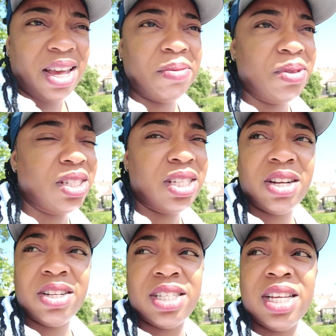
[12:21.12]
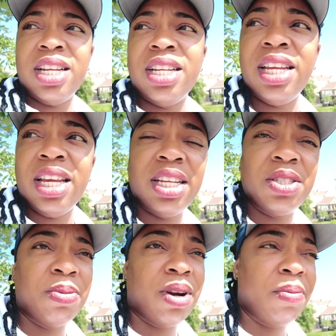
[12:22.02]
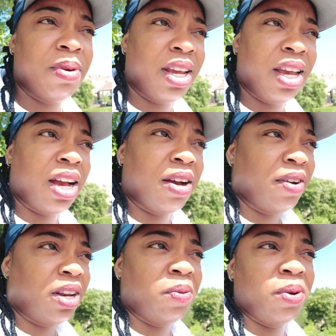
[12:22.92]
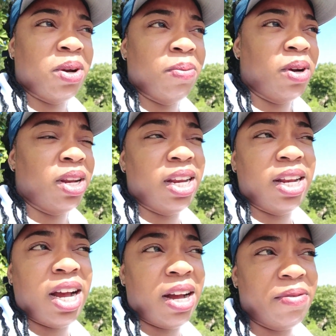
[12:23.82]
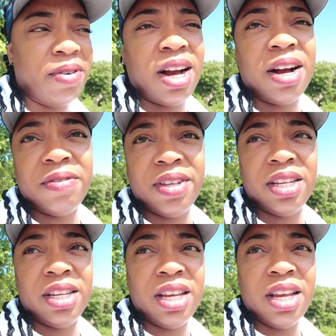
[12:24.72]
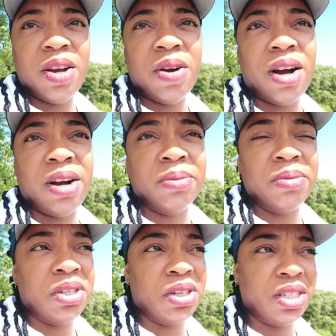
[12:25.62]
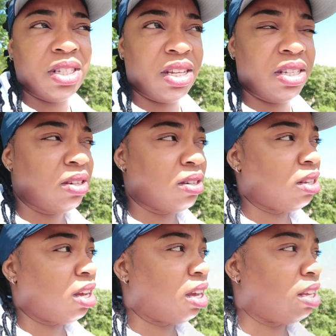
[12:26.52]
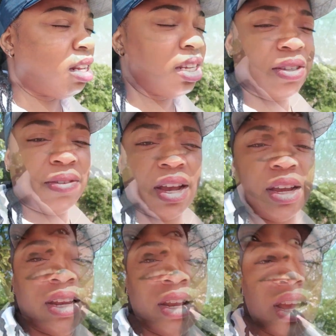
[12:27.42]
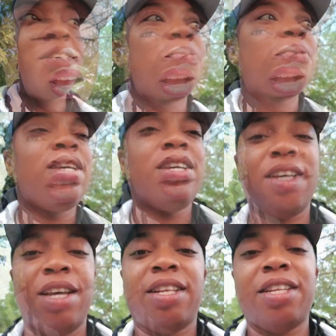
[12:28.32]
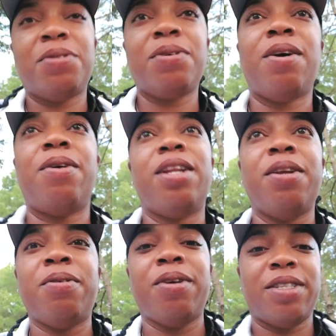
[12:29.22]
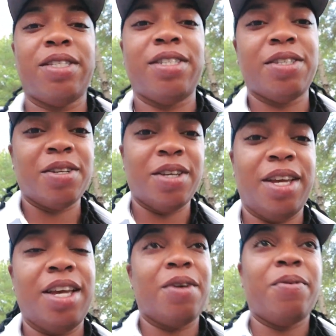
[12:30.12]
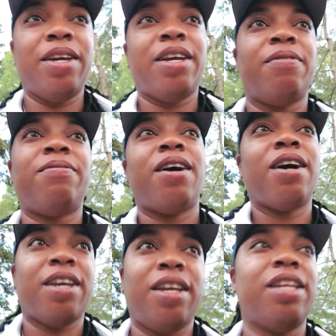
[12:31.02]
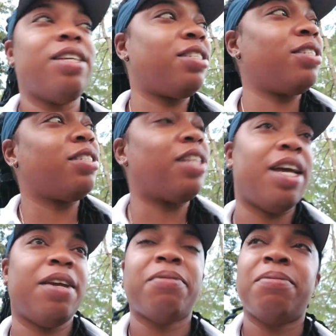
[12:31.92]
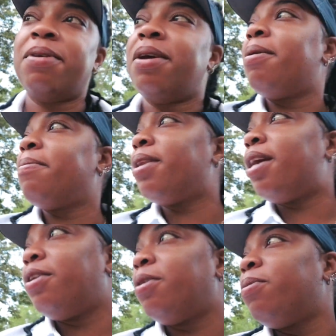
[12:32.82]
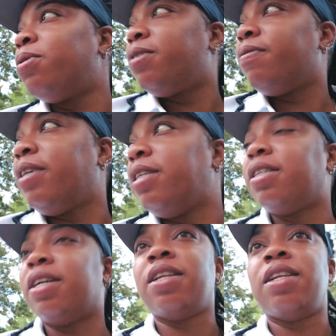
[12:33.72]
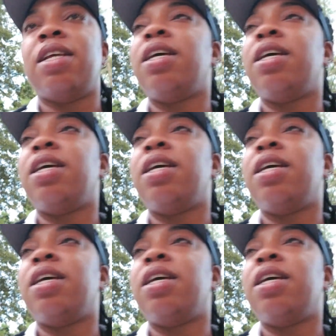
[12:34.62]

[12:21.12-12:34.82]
we just going to skill the day. Tomorrow my day off and then wake up early, then half the Thursday, so I guess that's fine. This week I went on the worst week in vlogging. It's just like not no motivation,